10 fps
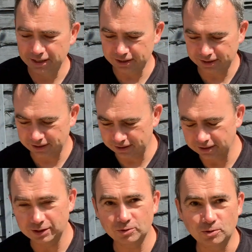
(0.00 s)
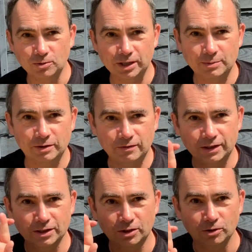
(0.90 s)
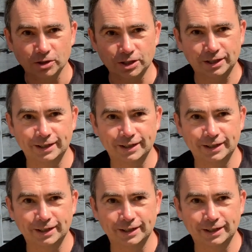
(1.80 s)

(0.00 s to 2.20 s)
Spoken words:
Let's all keep our fingers crossed.